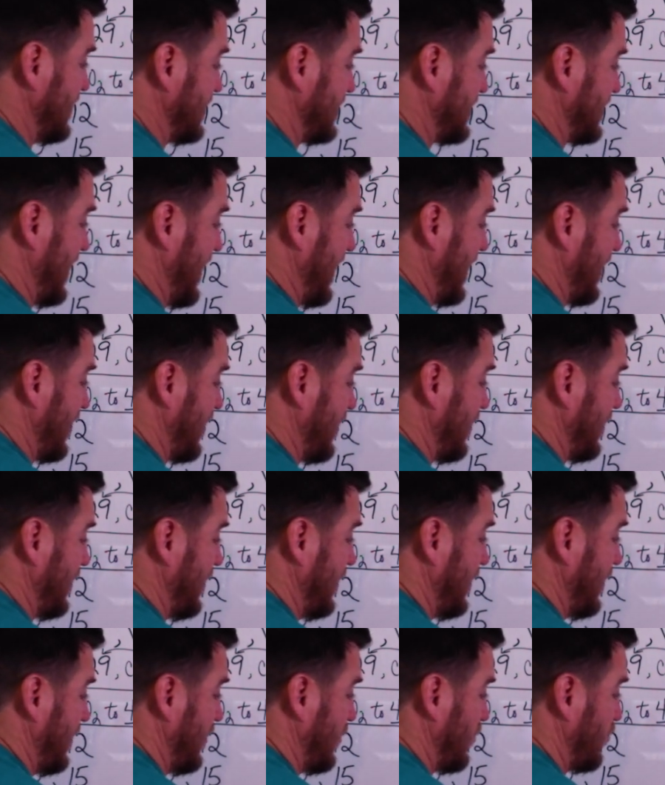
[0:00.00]

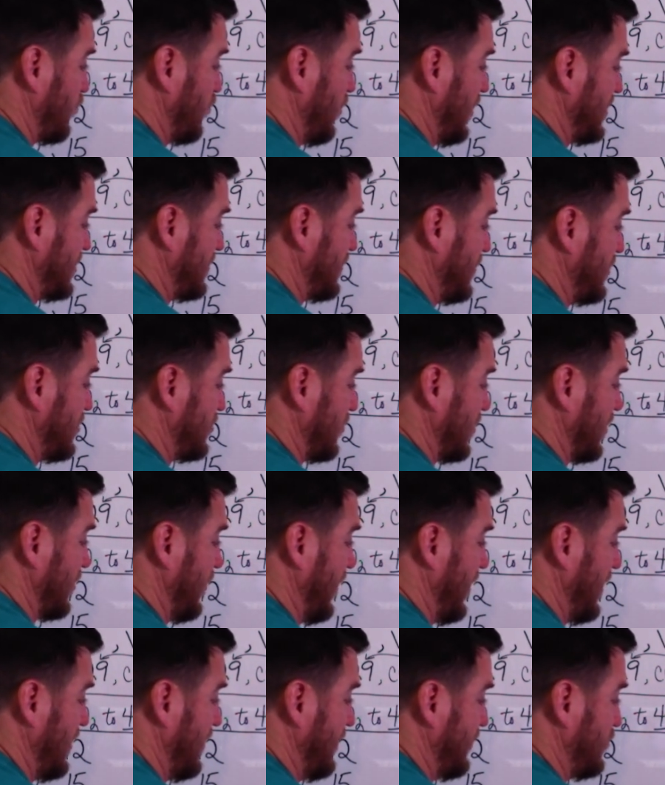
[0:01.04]
desired respiratory
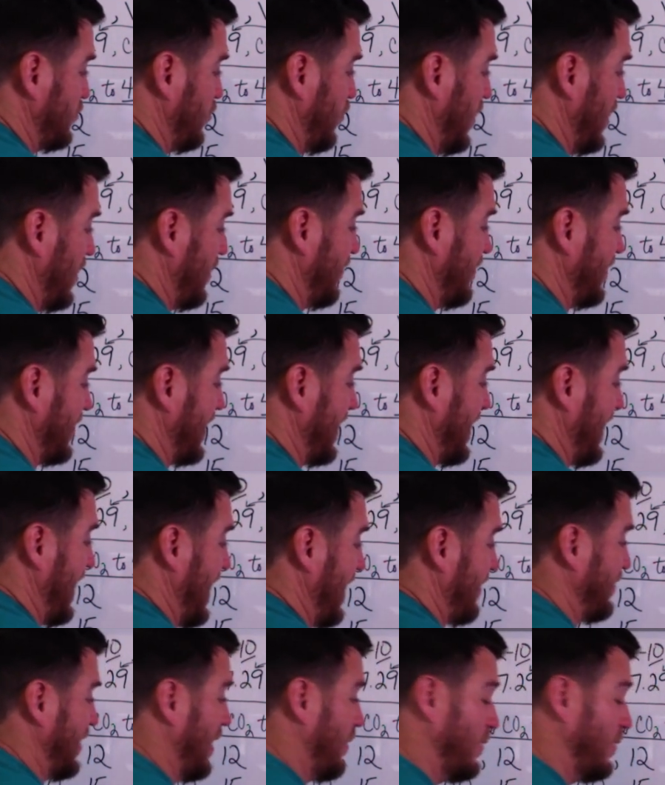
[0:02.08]
rate of twelve and a half.